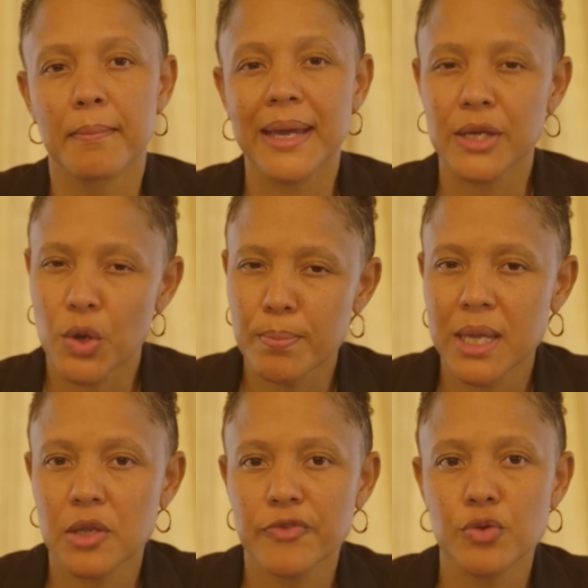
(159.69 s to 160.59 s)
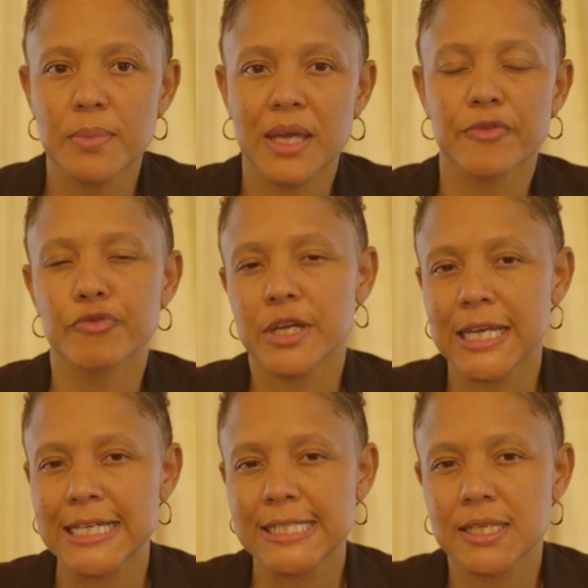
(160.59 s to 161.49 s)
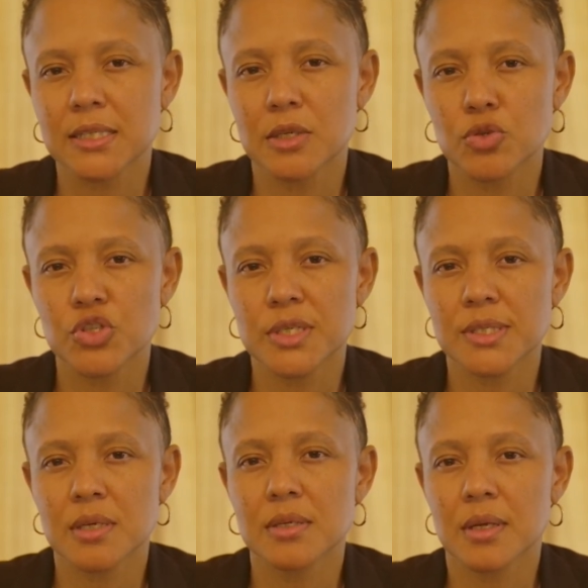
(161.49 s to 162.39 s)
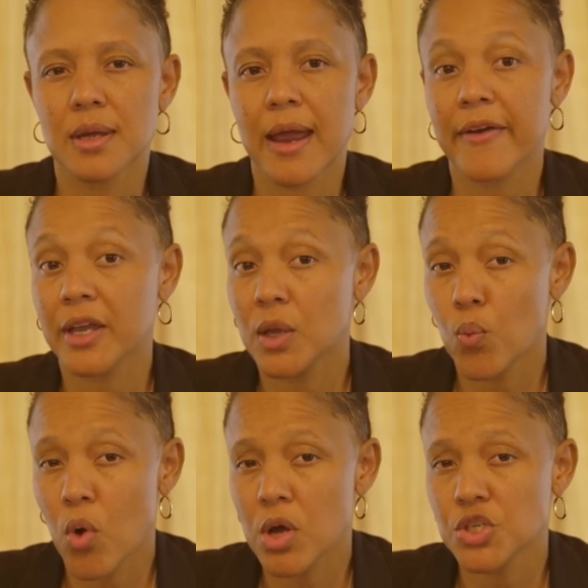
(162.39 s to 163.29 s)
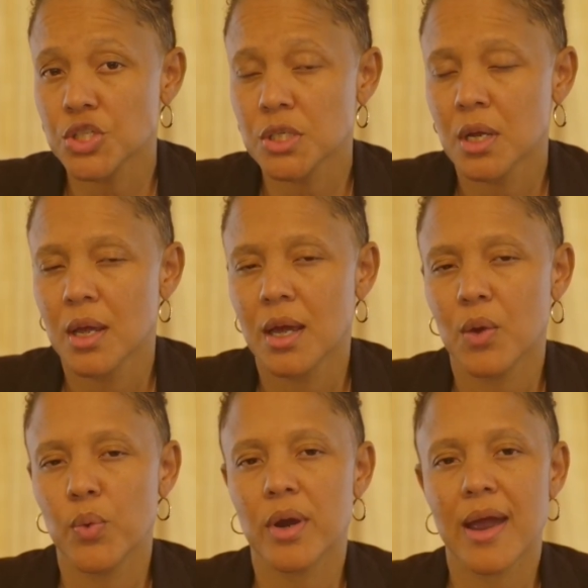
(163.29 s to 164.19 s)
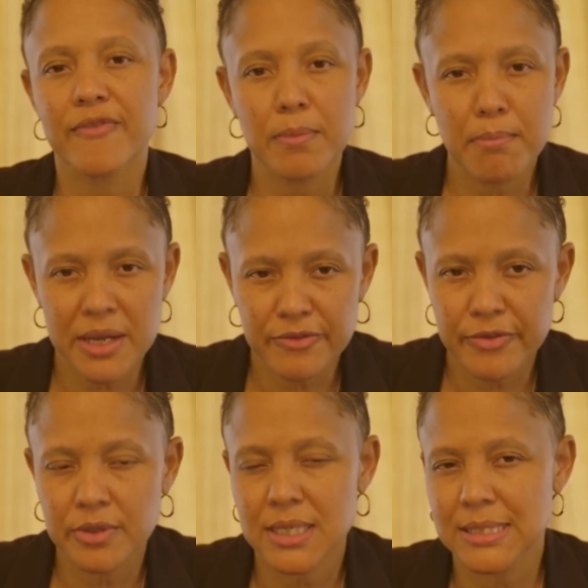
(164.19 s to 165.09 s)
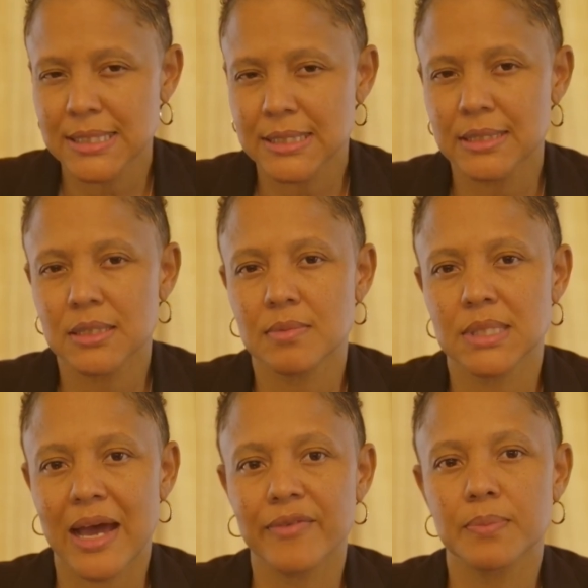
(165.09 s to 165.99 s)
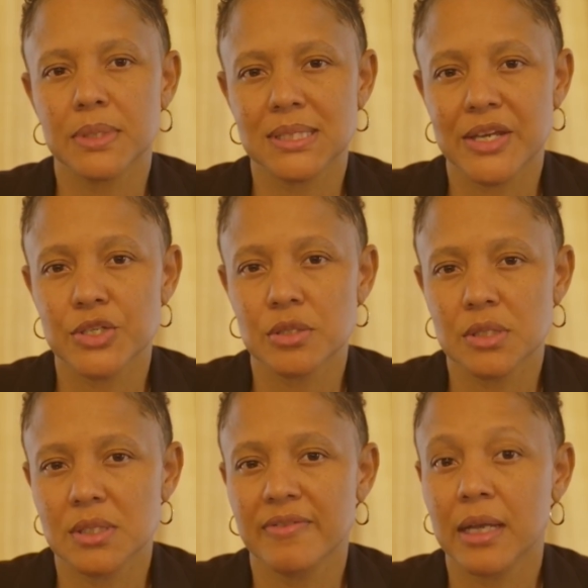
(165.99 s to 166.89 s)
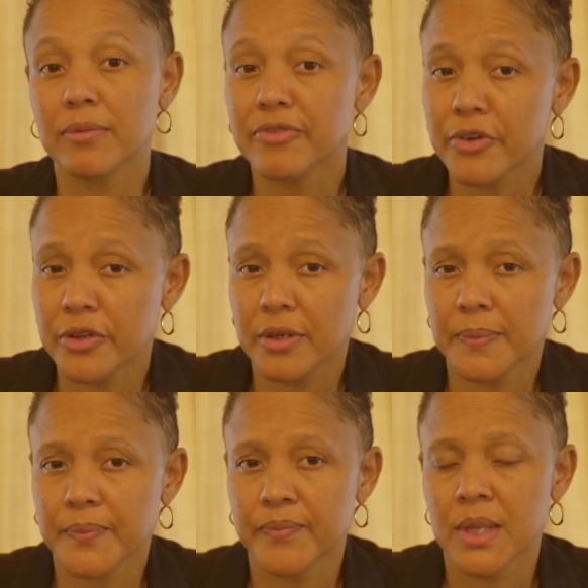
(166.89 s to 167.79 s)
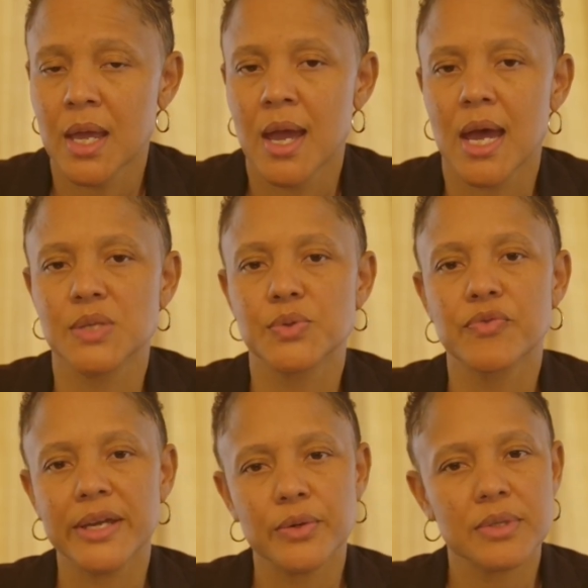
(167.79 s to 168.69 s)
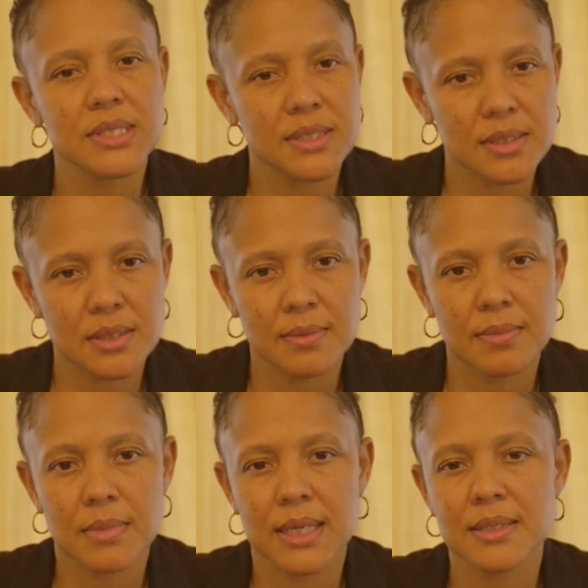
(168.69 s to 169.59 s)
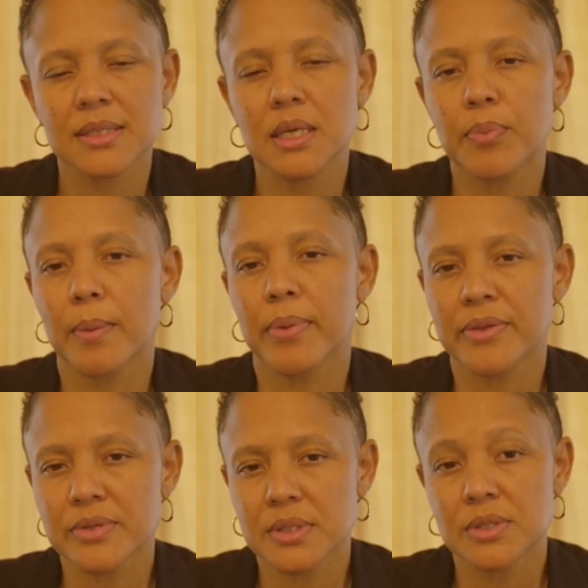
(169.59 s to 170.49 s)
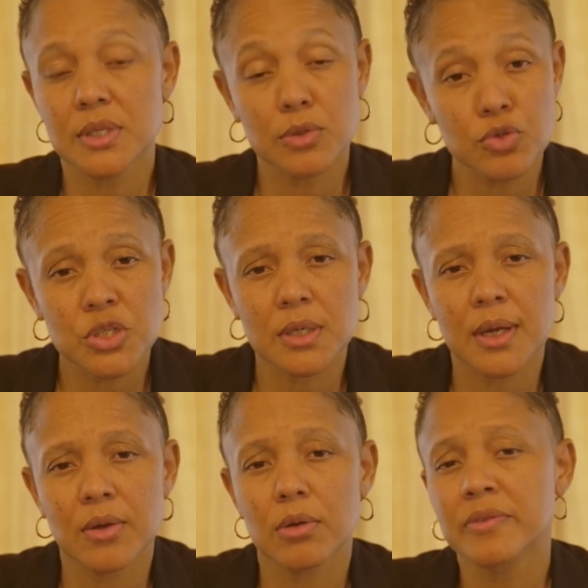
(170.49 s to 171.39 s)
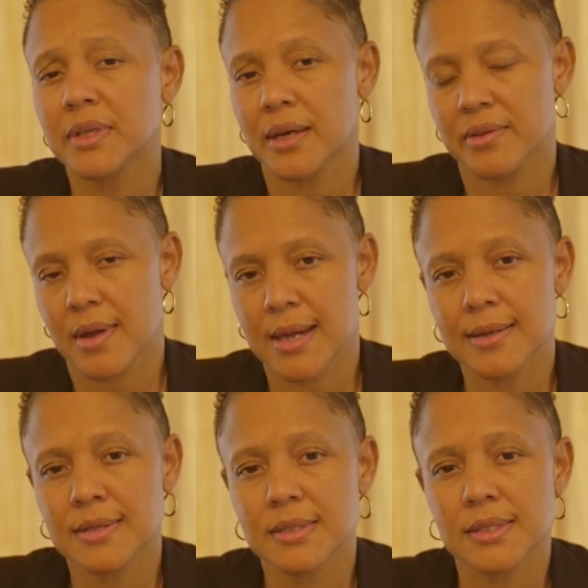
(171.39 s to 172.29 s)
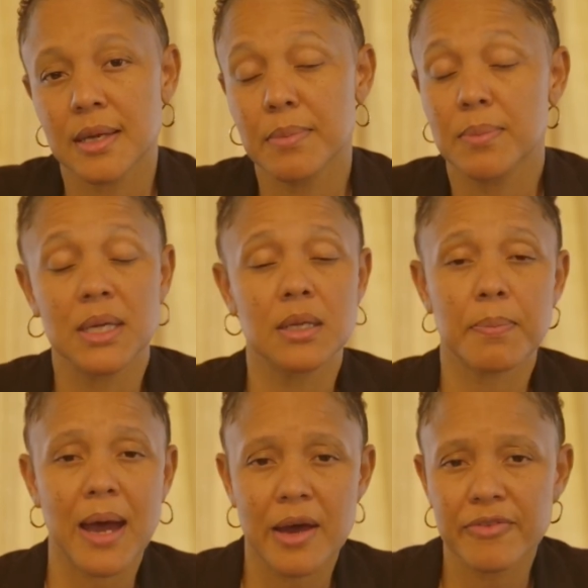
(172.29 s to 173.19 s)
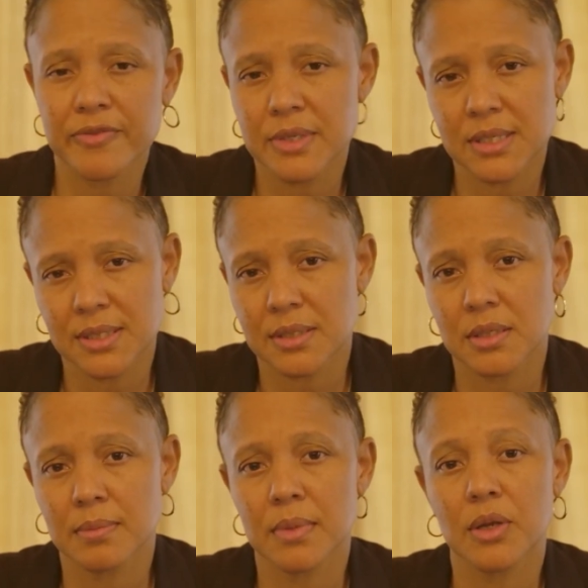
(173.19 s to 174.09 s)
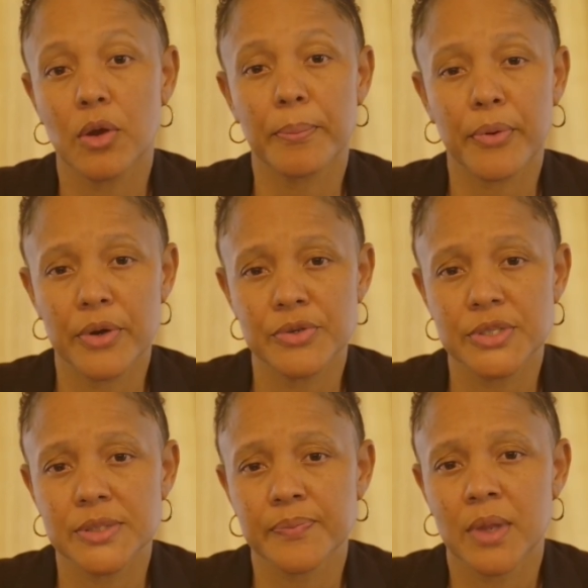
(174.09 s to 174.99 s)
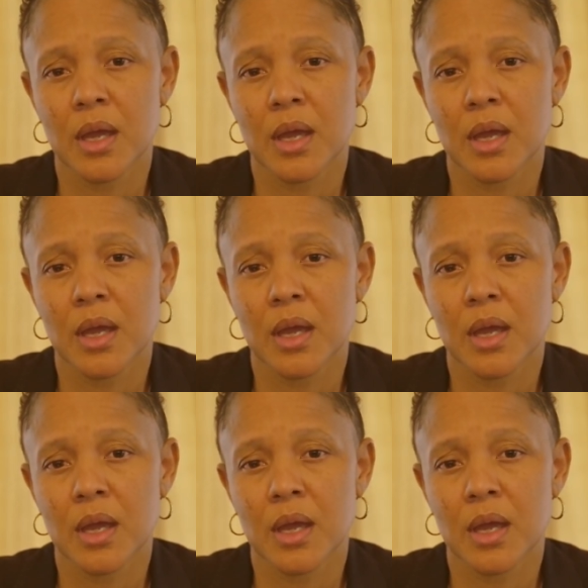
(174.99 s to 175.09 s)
By now, many of you may have realized that St. Lucia is under hurricane watch, and we are ever mindful that these systems have the potential to develop further. As we ride out this system, let us keep our brothers in St. Lucia and all of the other islands that may be in the path of this system in our prayers.